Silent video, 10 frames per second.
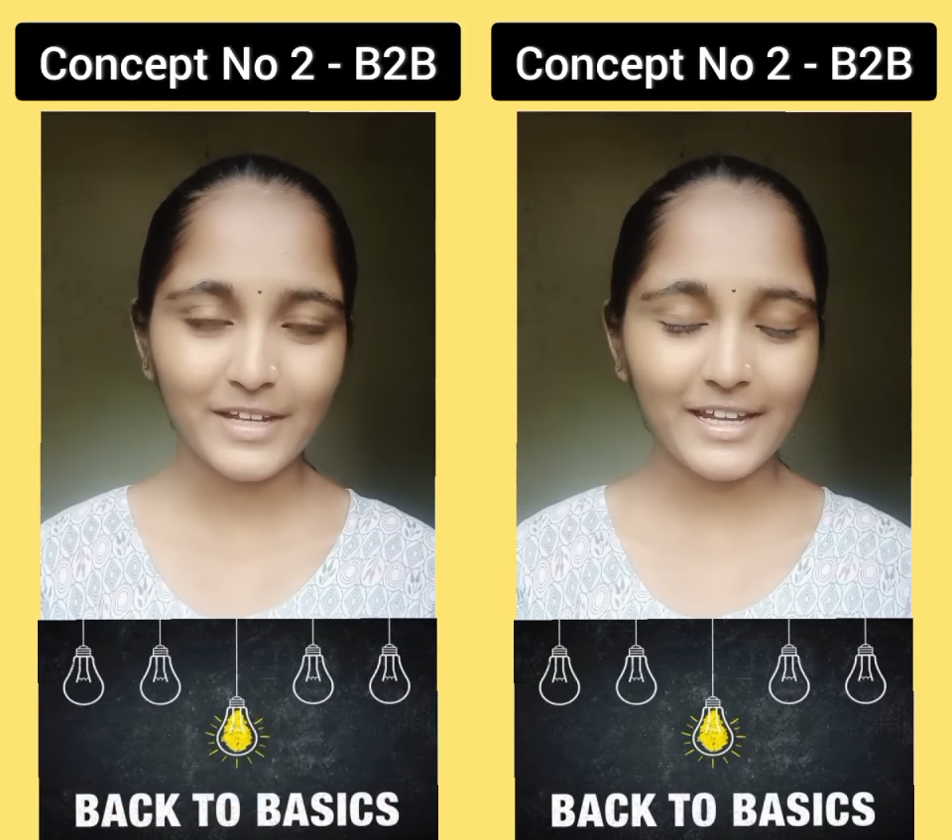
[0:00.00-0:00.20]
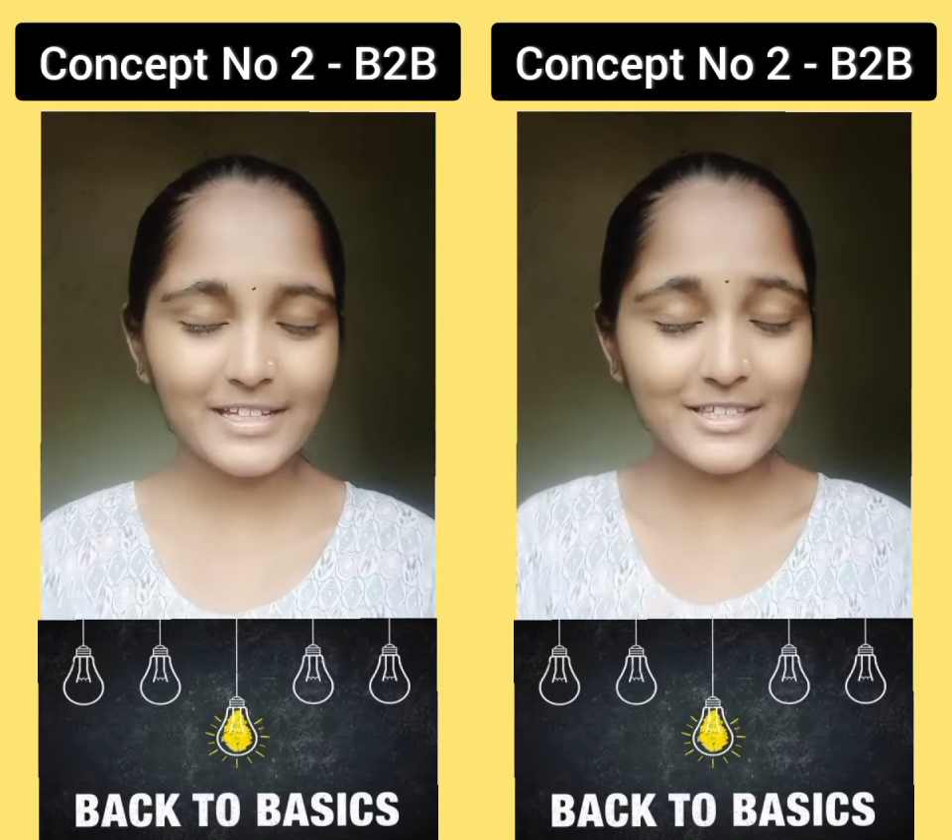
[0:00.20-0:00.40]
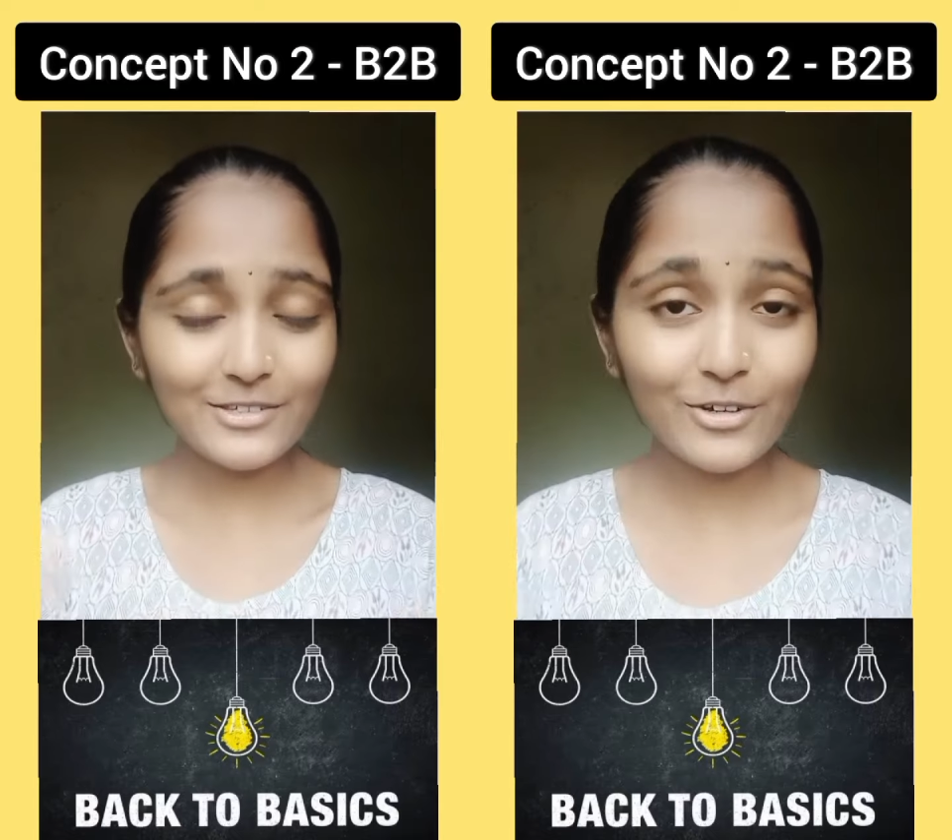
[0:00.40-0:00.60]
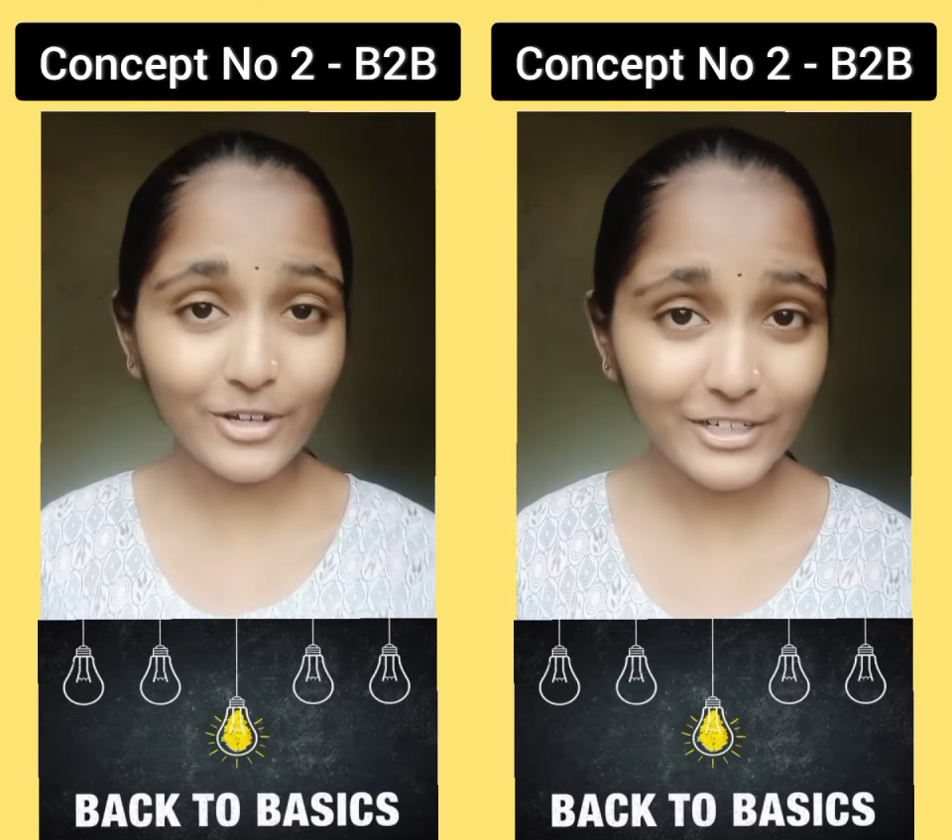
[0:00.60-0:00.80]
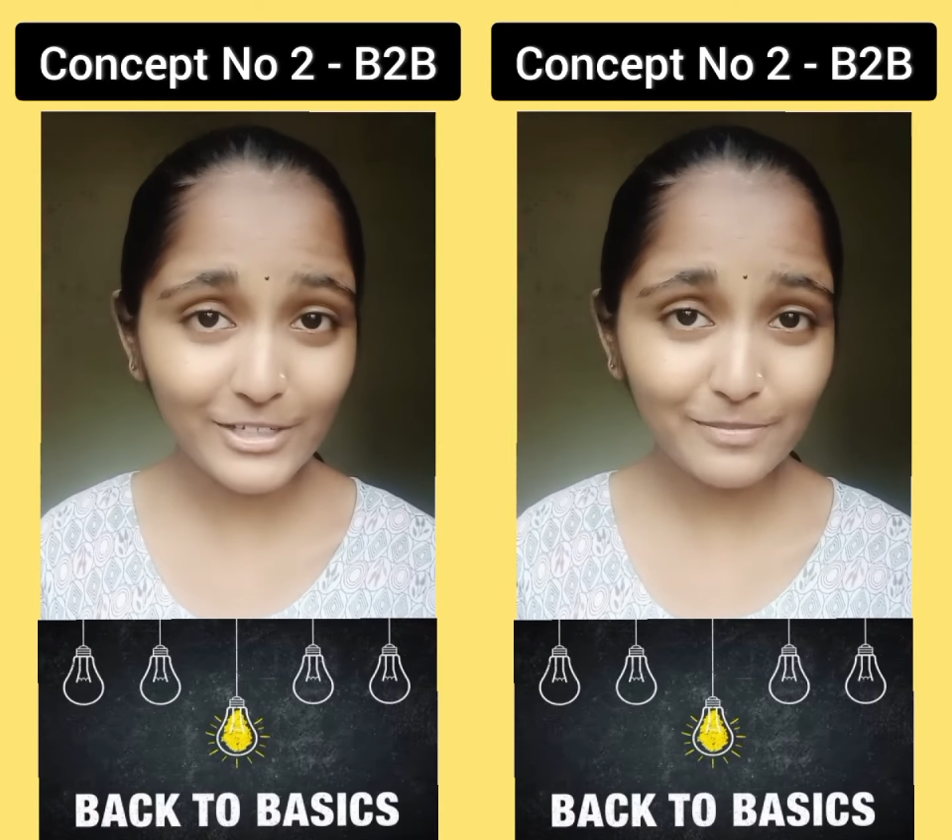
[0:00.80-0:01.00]
It's
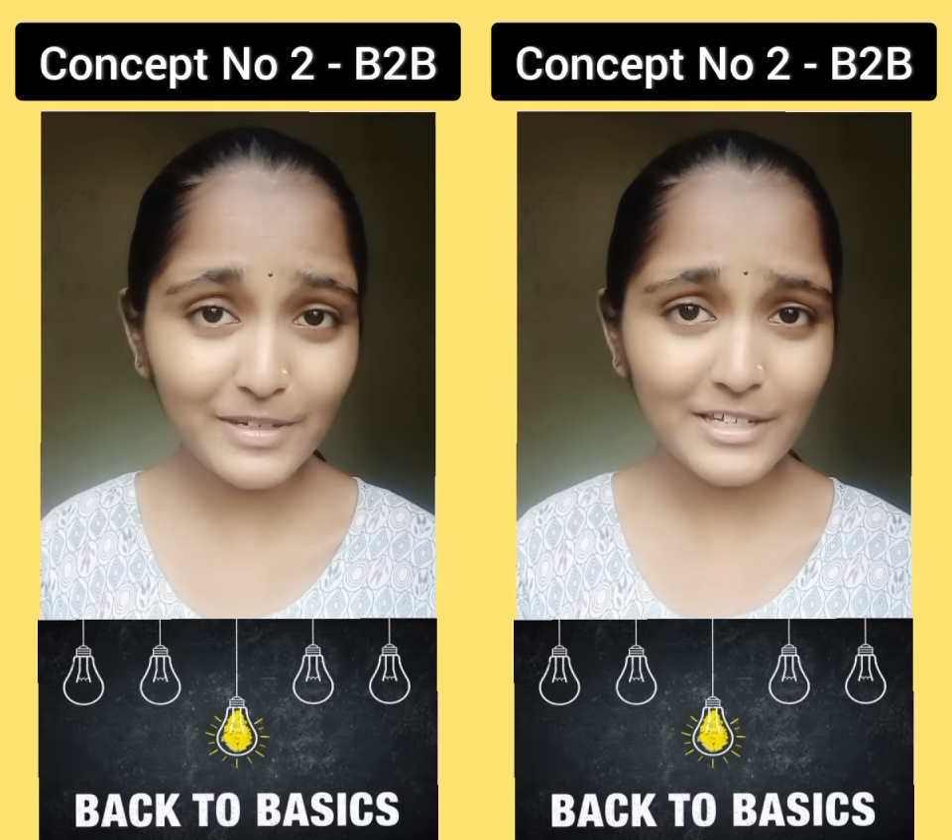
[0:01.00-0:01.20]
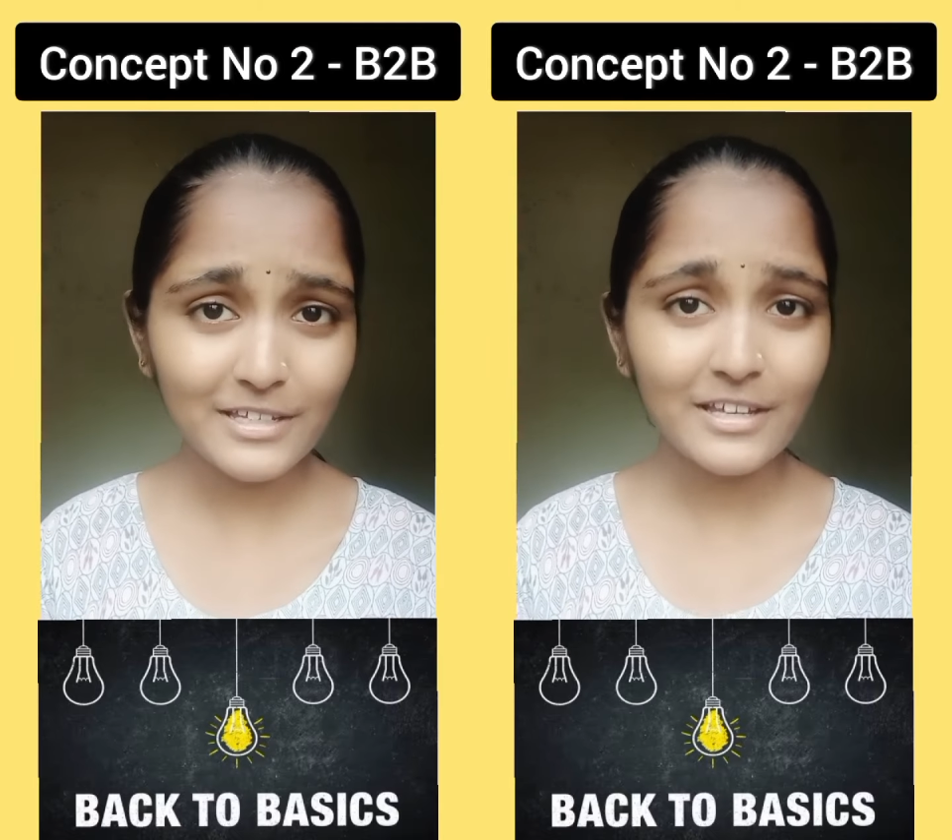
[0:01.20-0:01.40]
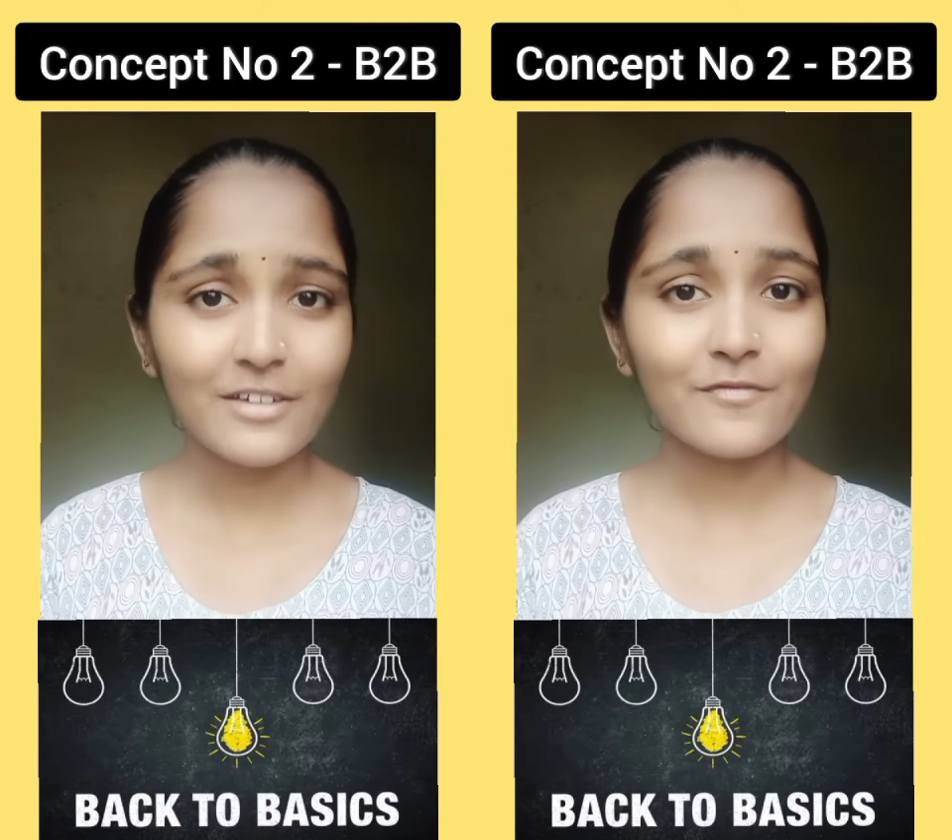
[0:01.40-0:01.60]
going to be